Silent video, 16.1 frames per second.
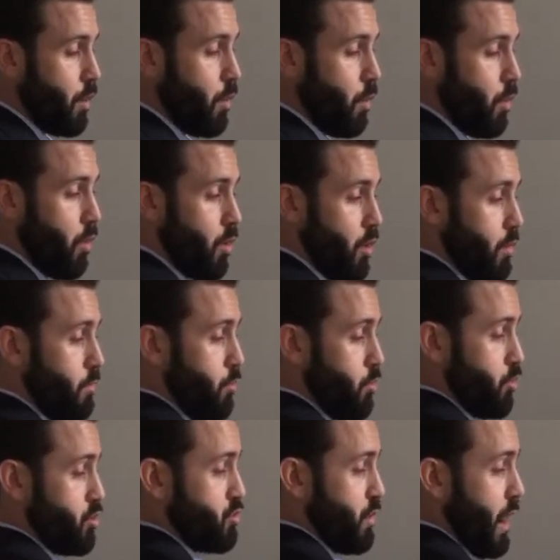or
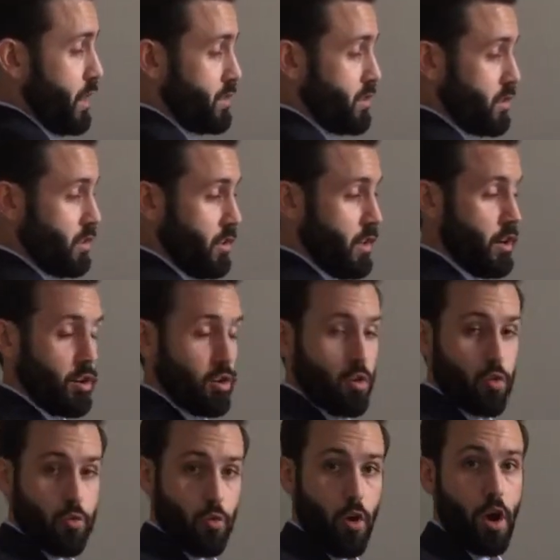more drastically
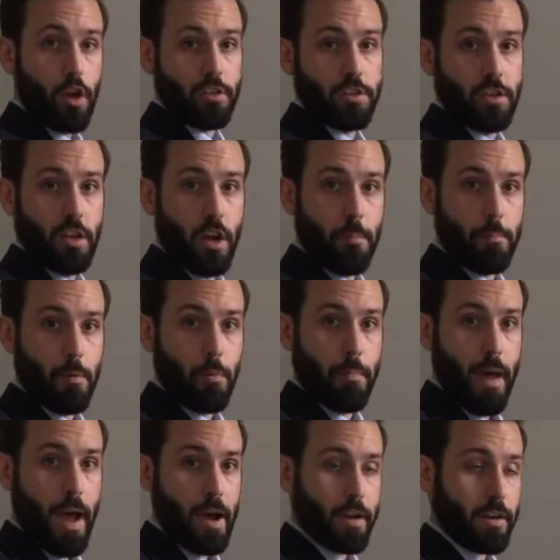across the upper
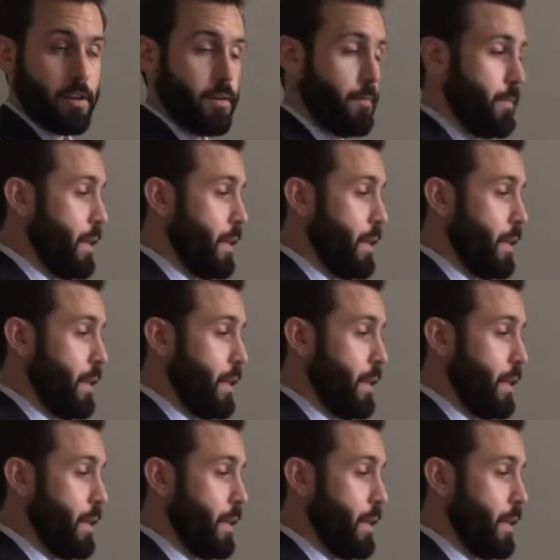back.